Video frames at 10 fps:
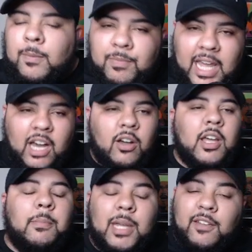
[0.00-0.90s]
Now,
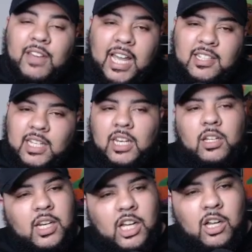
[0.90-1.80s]
being vaccinated
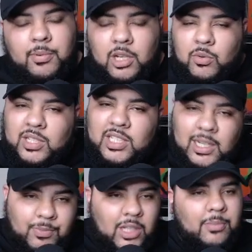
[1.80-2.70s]
could help, you know, with
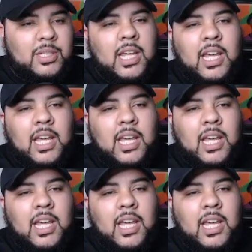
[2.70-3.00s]
symptoms.